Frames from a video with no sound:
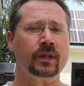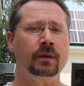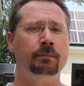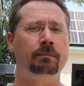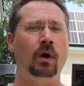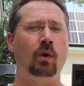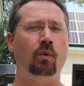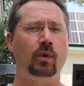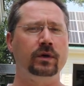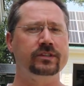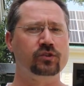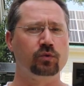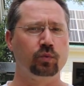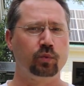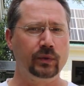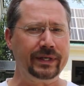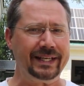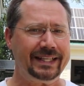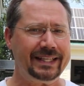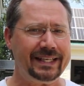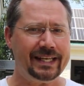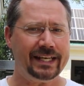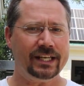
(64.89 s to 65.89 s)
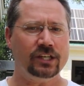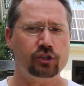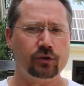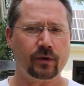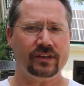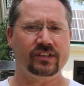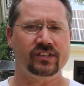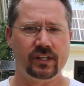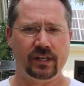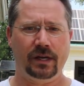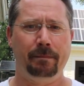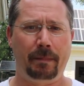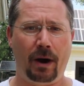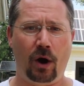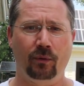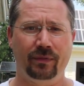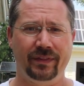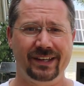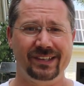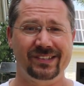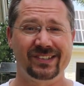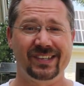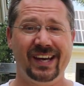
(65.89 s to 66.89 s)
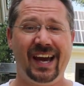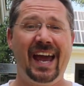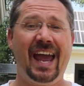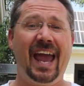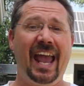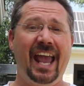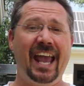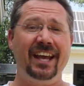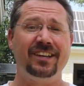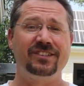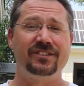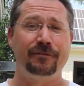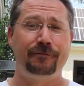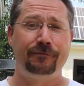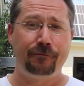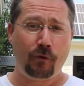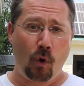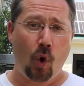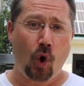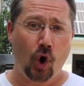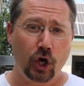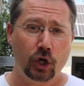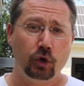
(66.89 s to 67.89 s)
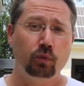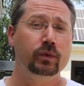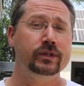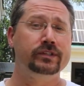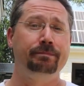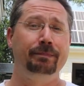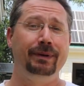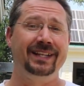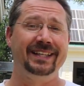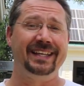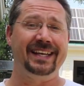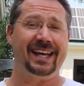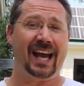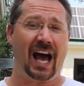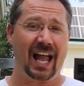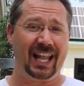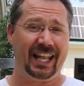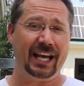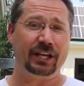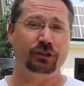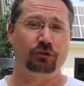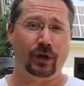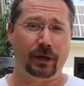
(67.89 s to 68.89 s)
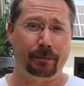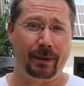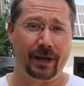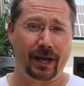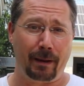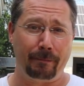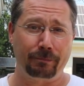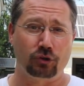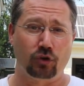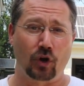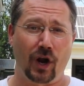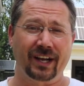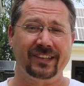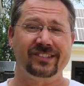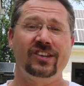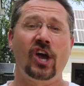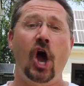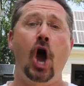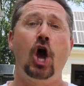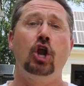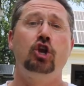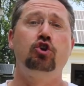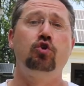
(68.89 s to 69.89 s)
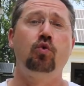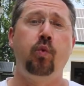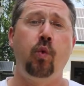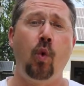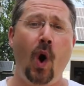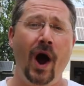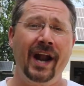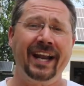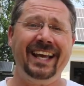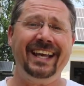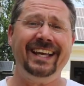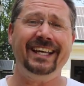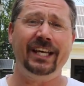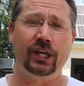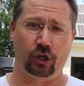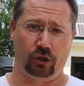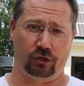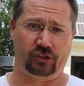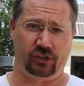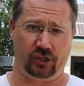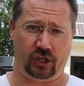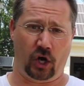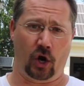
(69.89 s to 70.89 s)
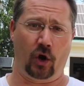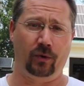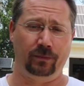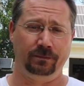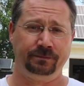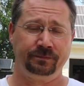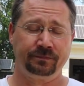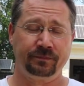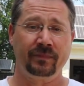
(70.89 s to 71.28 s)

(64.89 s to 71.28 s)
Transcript: But what's really interesting about this is Ford was building electric pickup trucks 20 years ago.